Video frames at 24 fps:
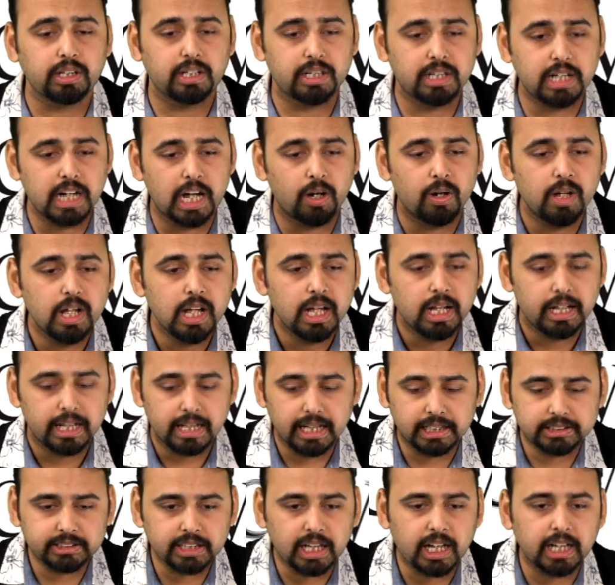Now,
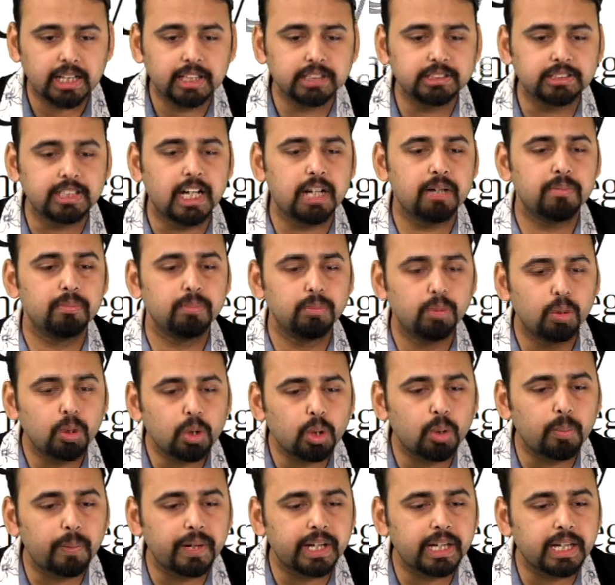let's understand more
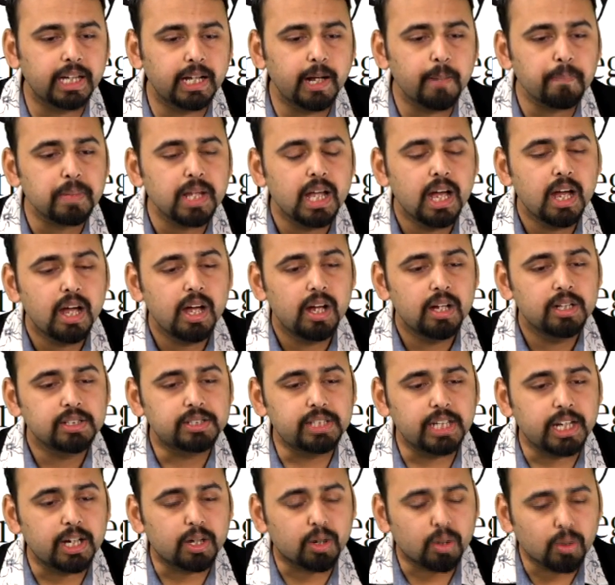over here.
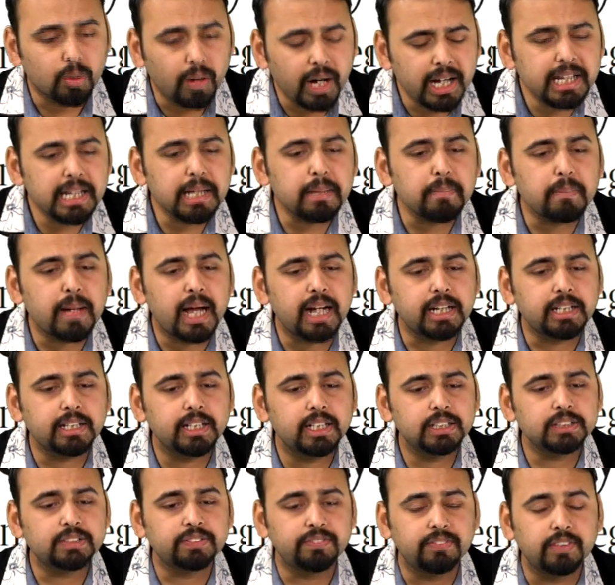See, roiling
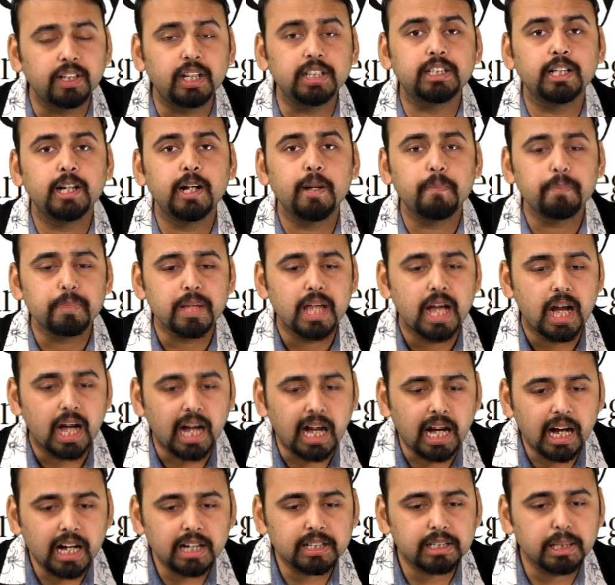matters further
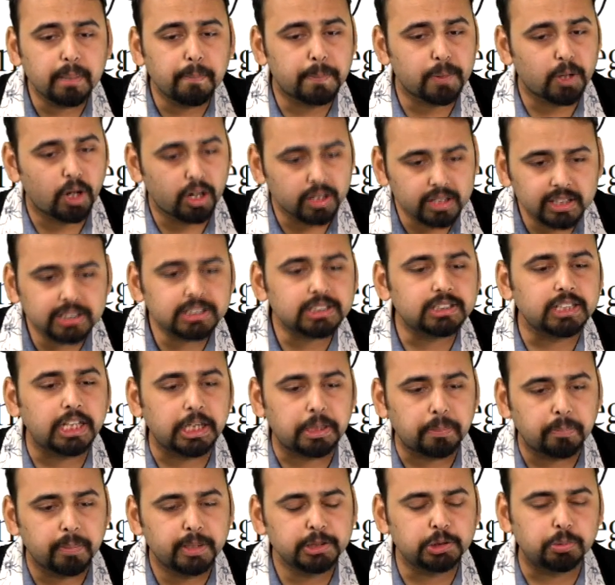are the broader
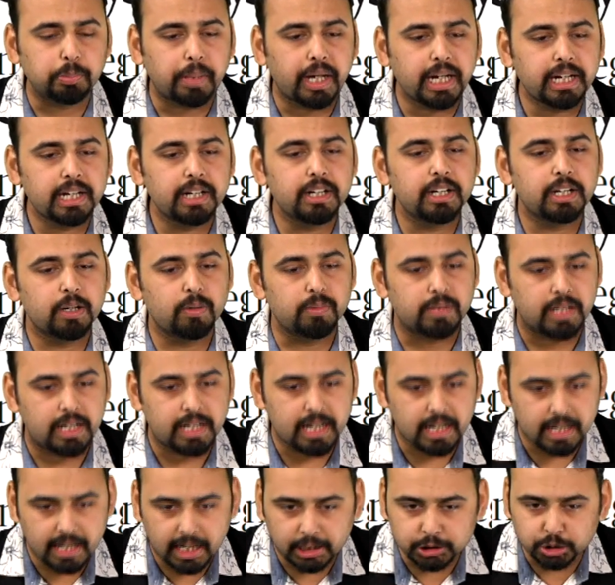statements made in New Delhi
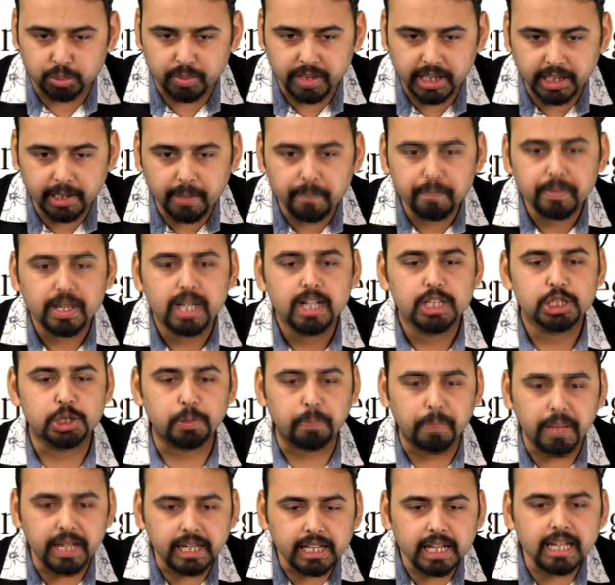last week.
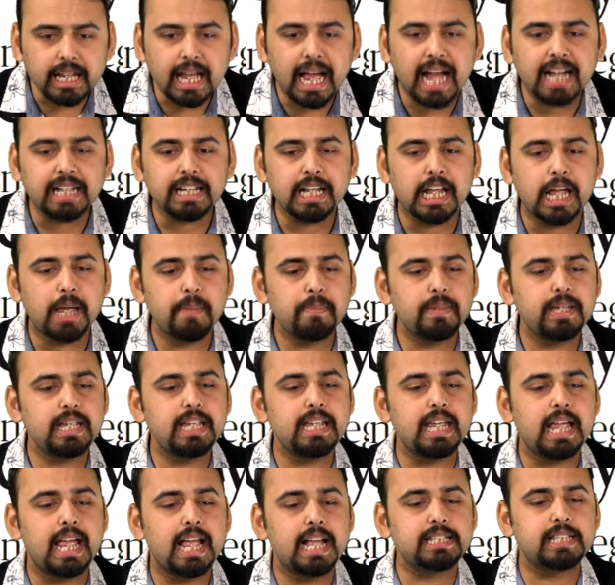Speaking at
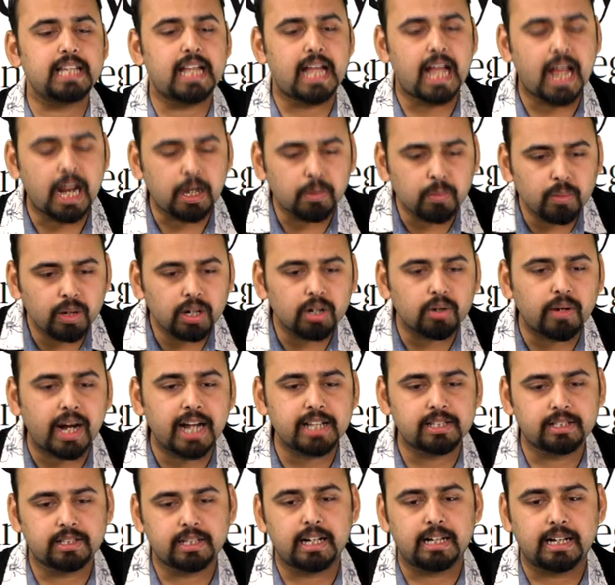MEA's annual
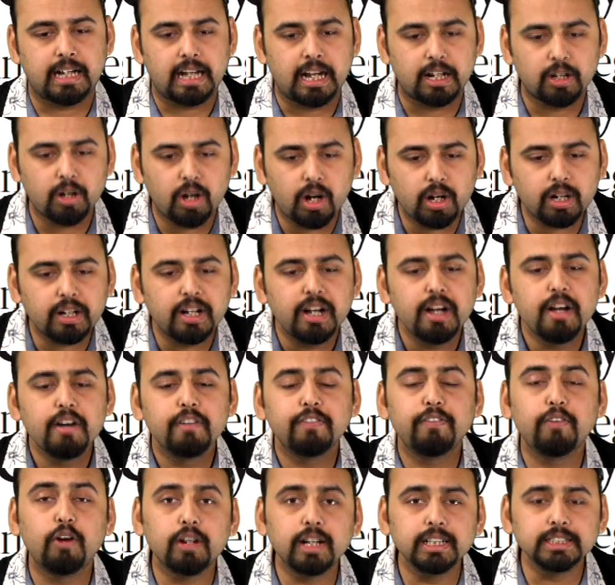Rise in a Dialogue,
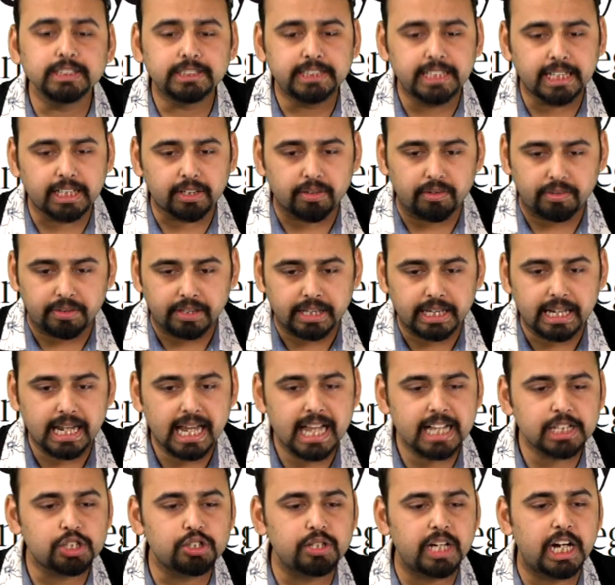Foreign Secretary
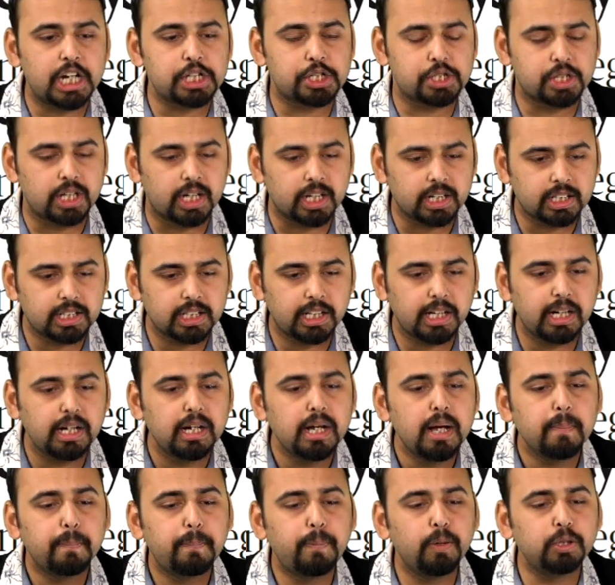S. Jaishankar
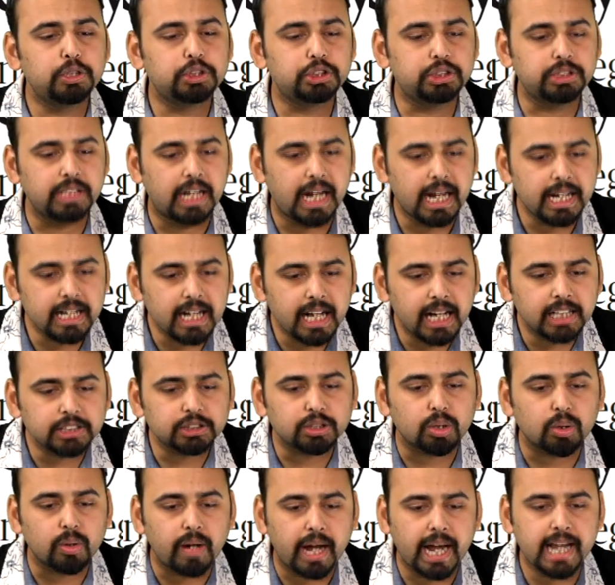put China's
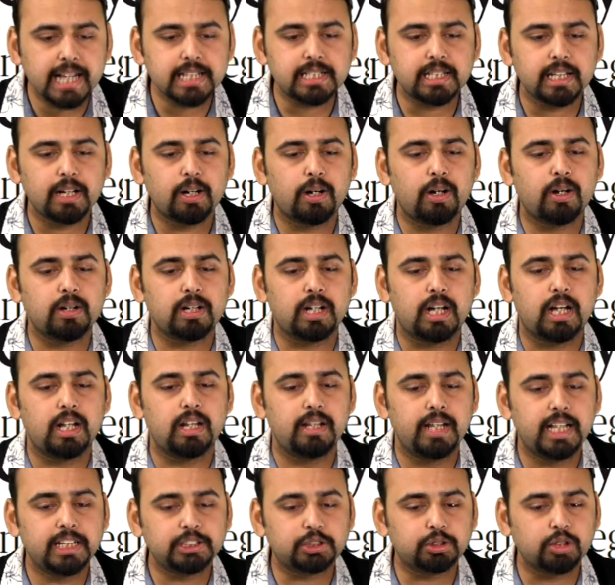rise on a
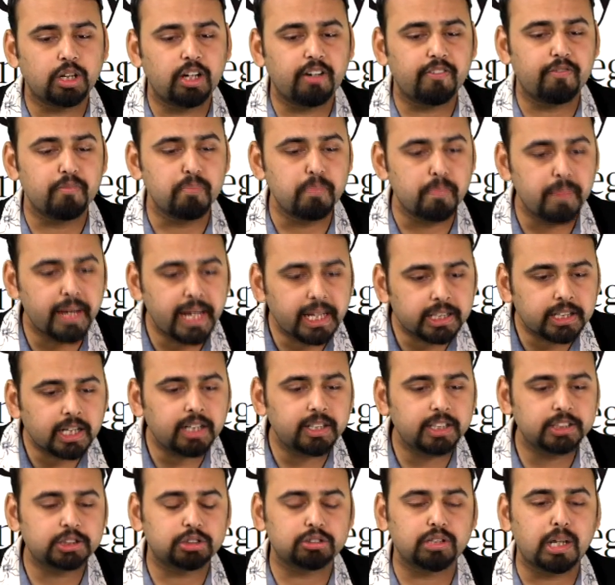list of major
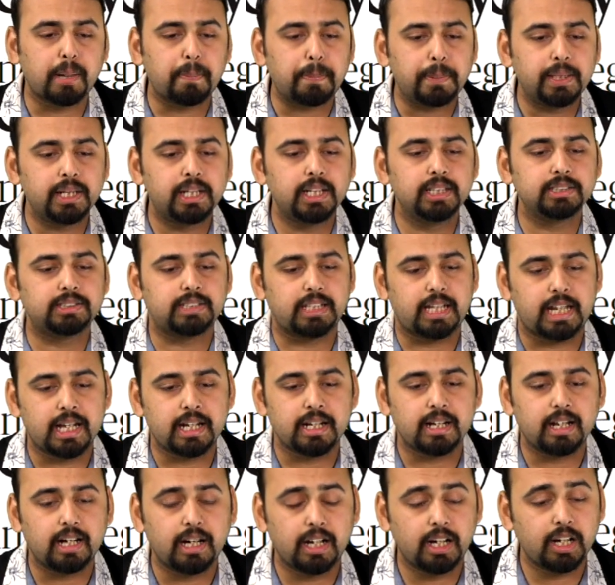disruptors
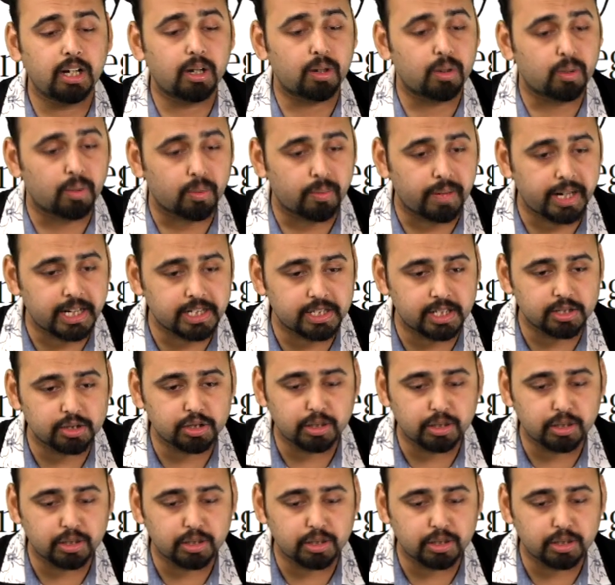in a region.